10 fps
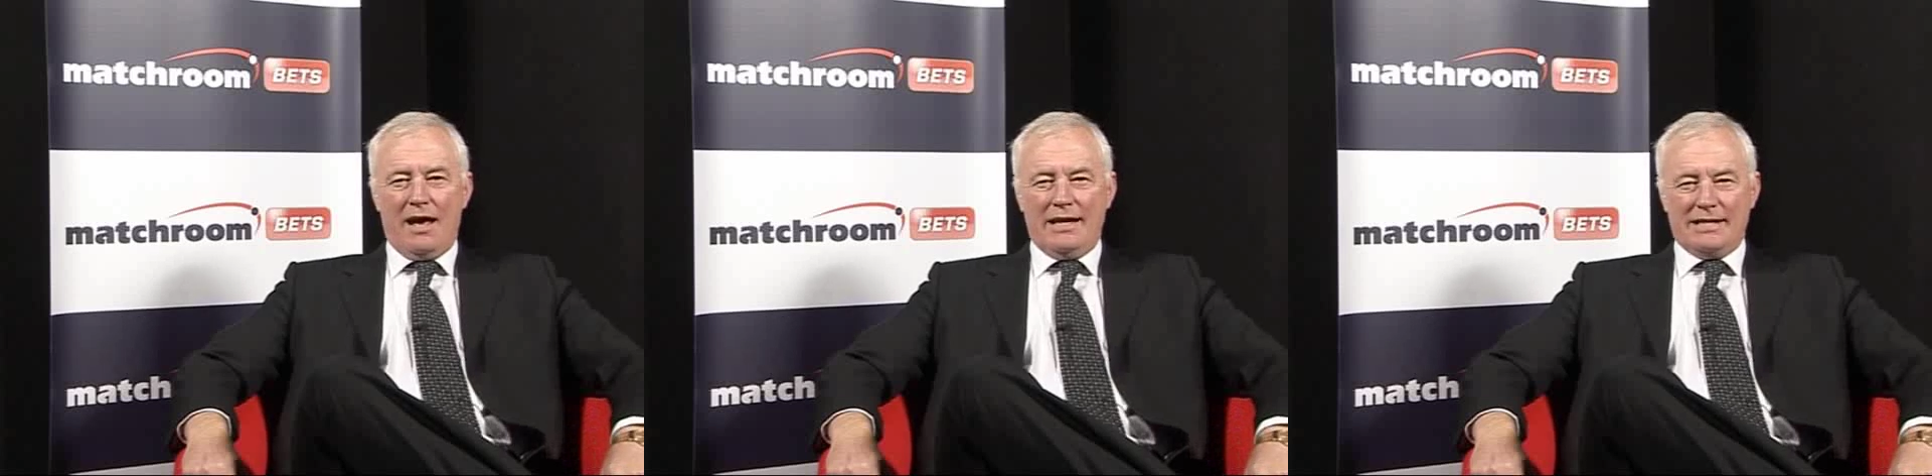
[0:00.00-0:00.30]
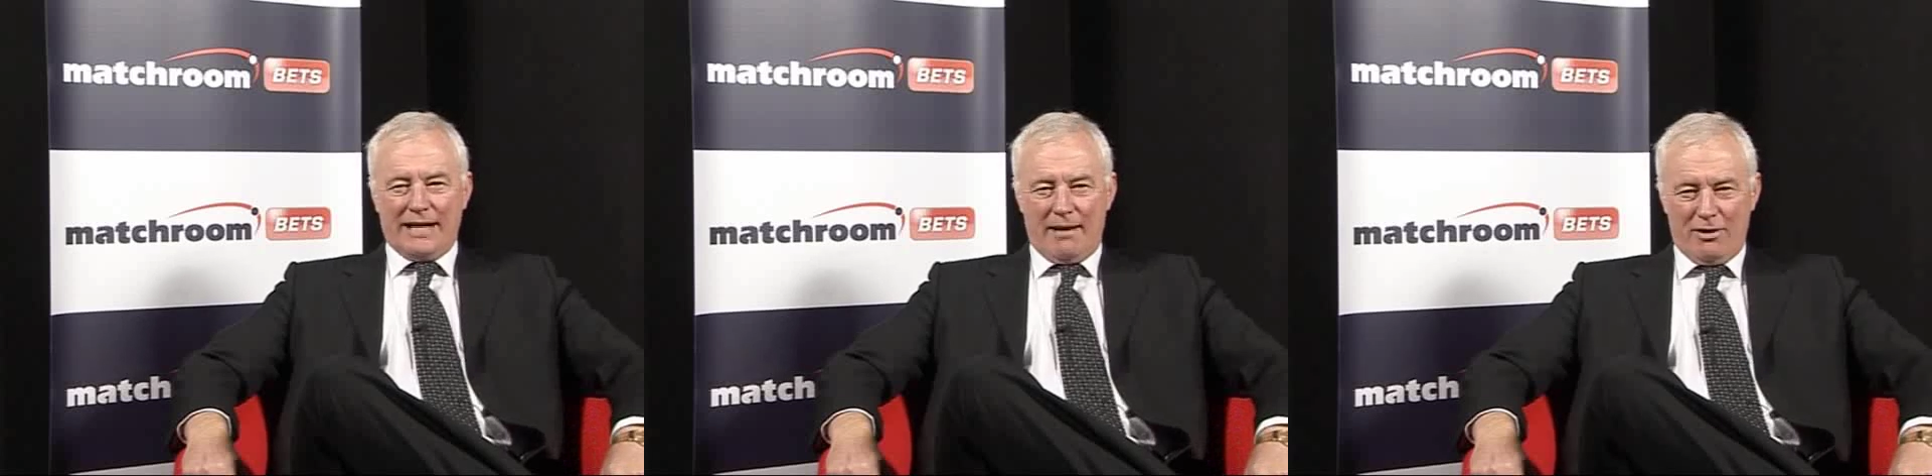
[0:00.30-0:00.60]

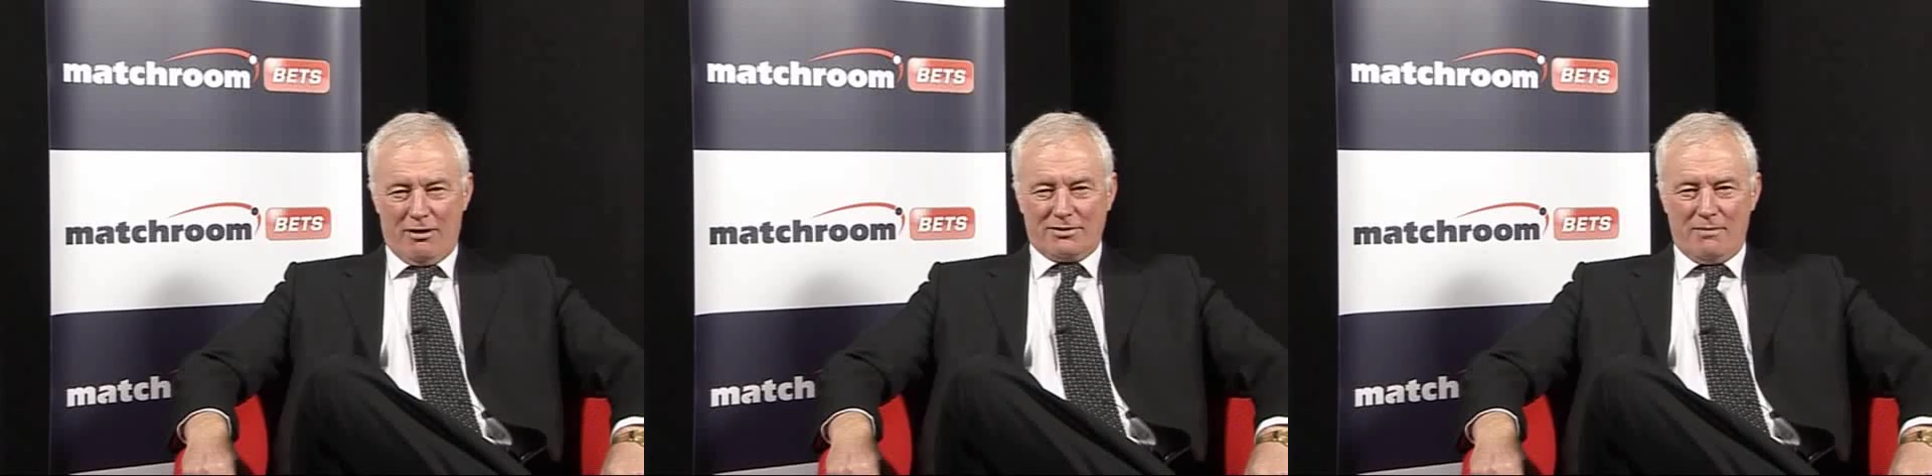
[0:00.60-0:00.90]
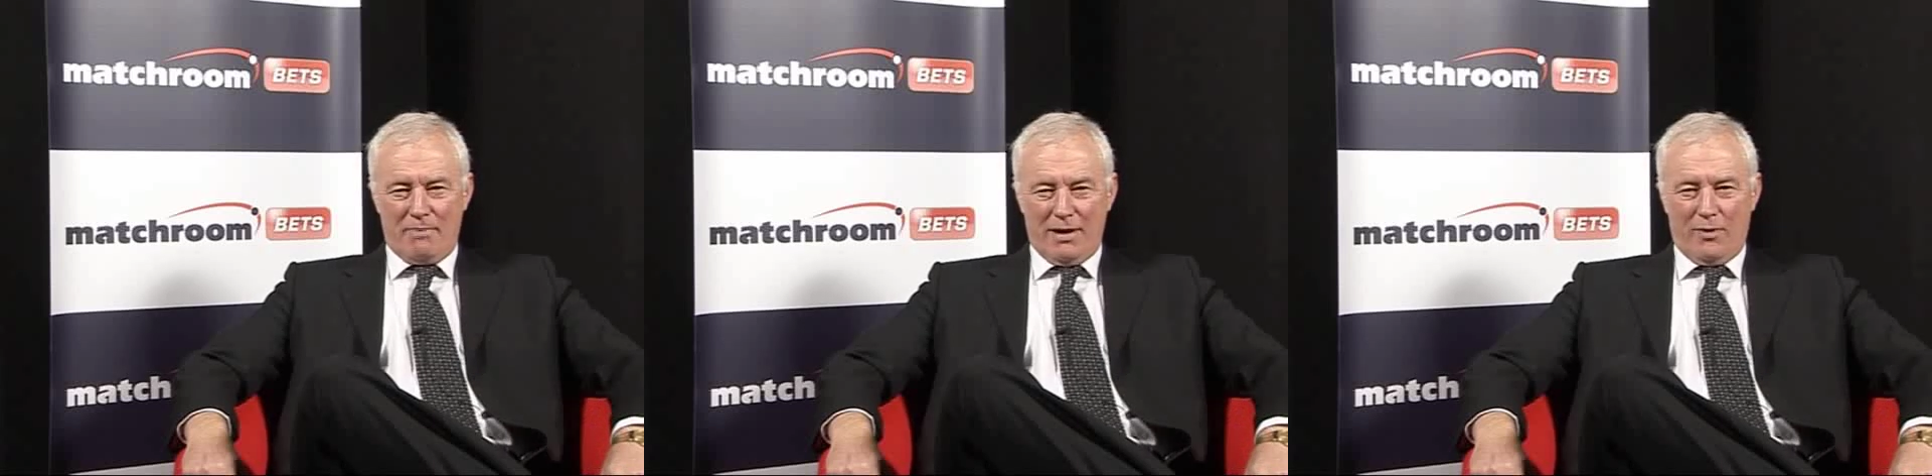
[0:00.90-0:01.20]
He's coming off
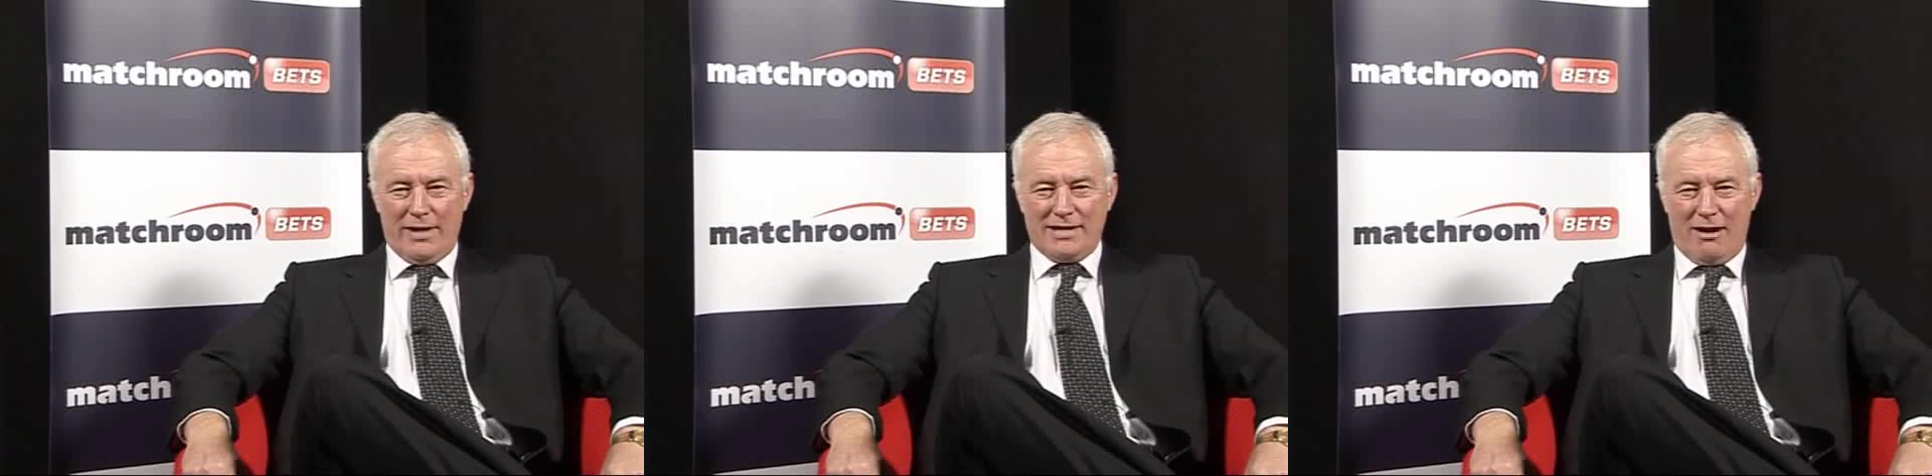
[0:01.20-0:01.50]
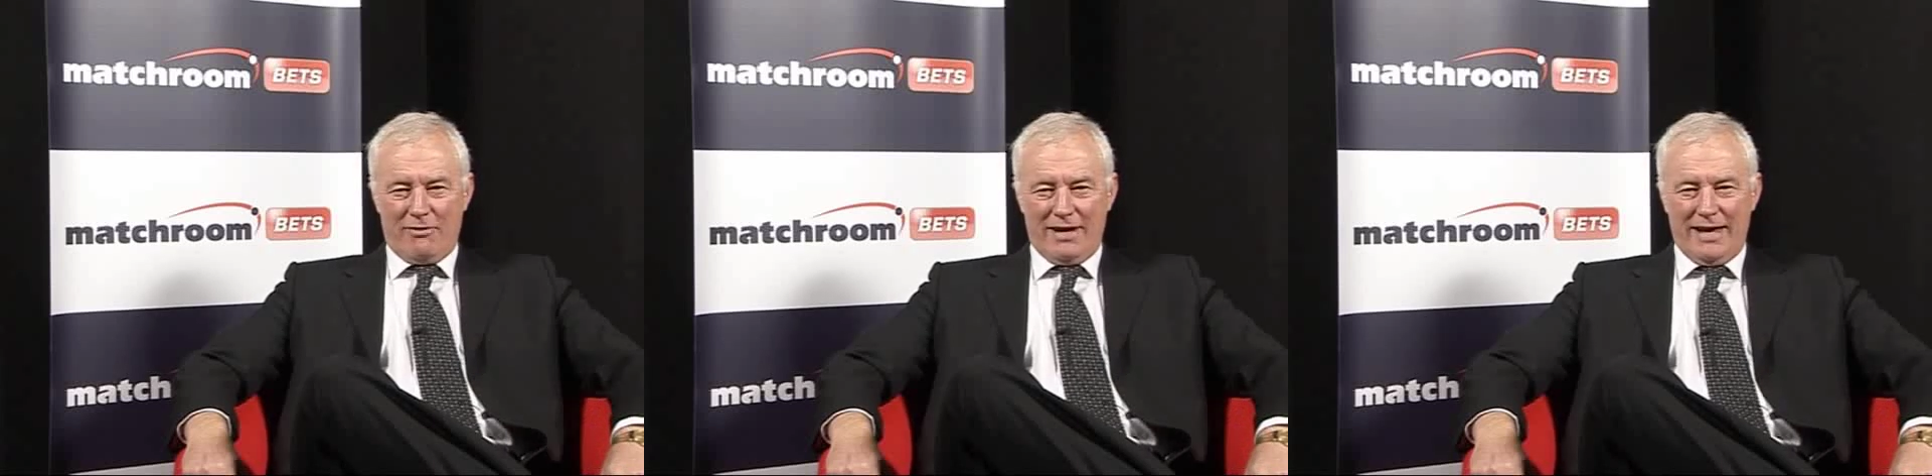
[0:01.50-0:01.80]
some big wins
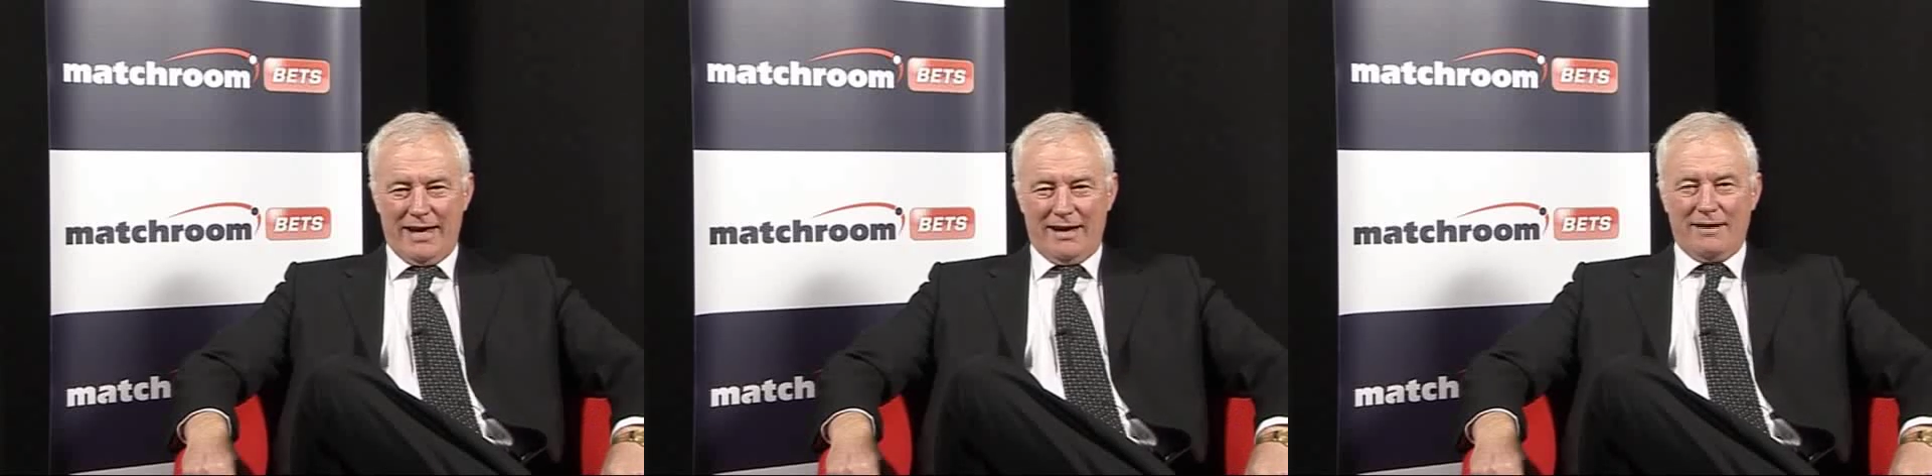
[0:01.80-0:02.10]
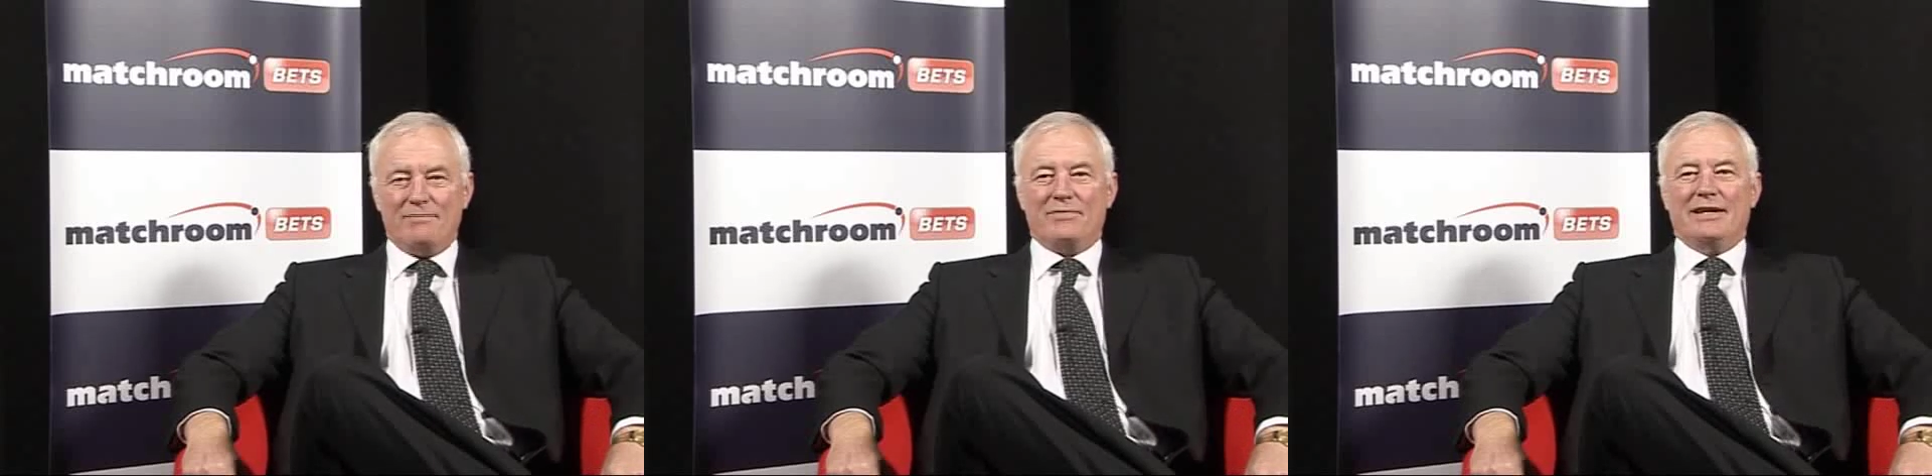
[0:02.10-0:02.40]
over here.